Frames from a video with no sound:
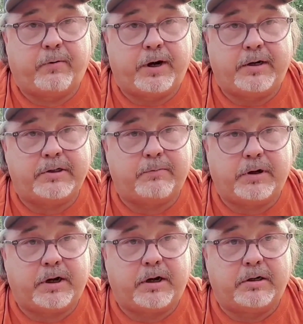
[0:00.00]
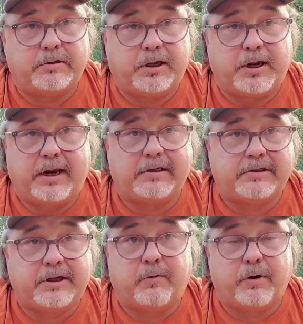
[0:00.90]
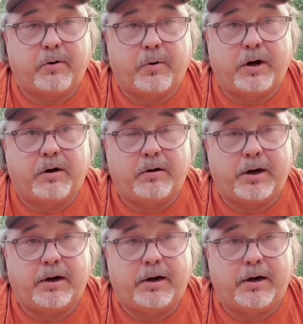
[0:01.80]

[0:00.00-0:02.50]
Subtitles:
ranging because they can't see real well,